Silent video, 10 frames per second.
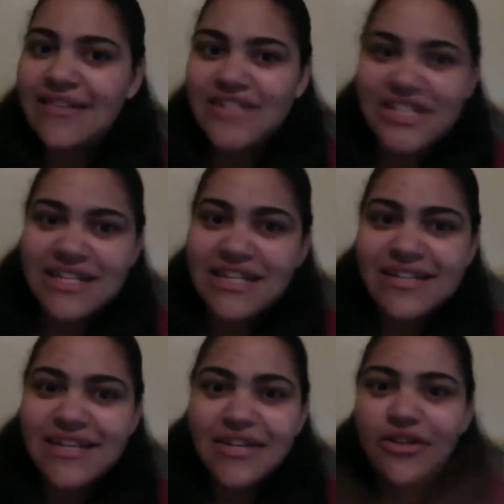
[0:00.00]
she
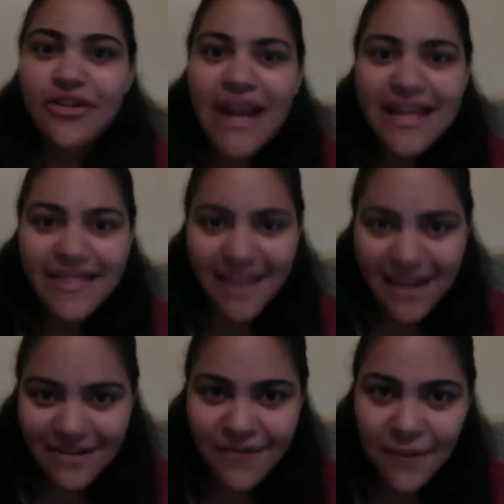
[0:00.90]
didn't learn
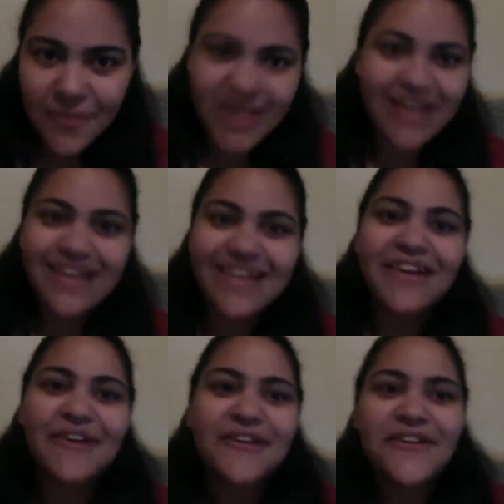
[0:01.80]
anything from it, you
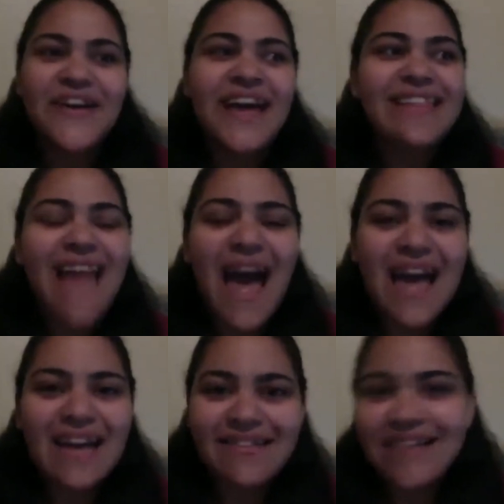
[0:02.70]
know, and that
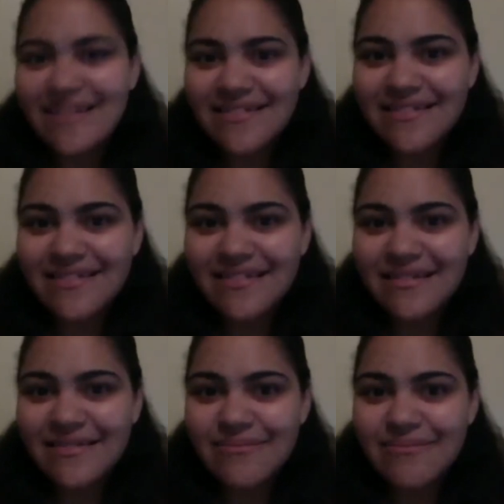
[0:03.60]
is
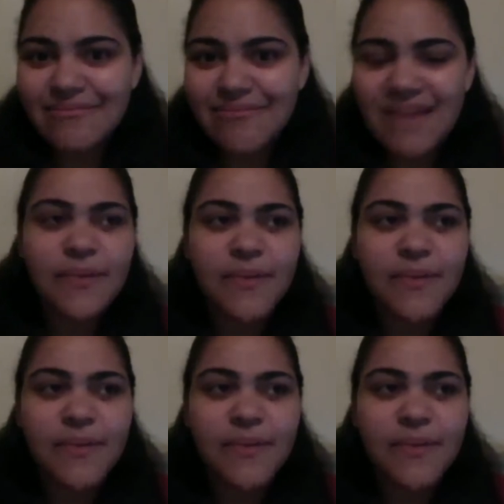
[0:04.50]
makes me